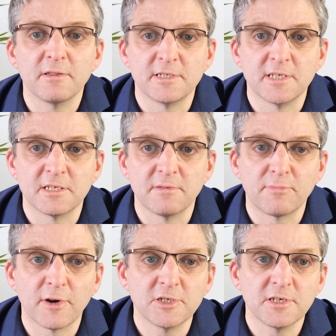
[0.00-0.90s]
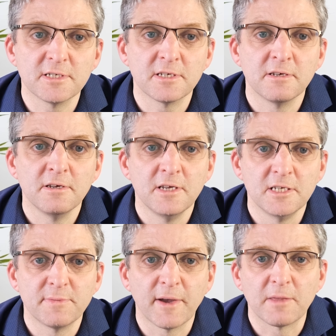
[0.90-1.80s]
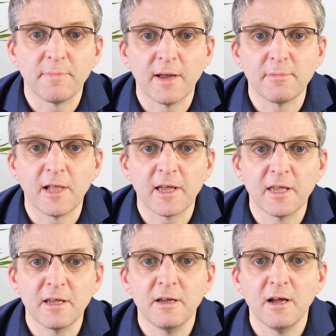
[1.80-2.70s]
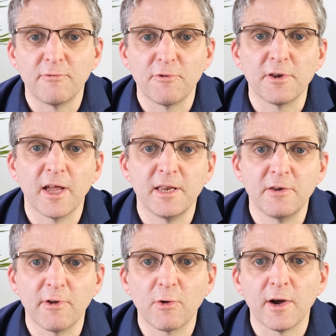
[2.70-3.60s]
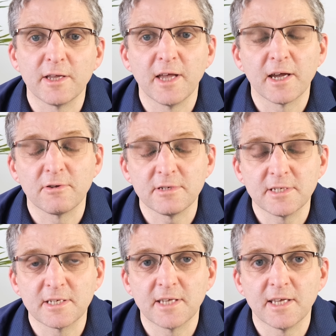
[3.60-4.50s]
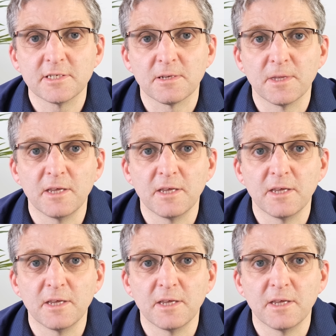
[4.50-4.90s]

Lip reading: the system pressures, inspect the pipe lagging and run any required diagnostic tests on the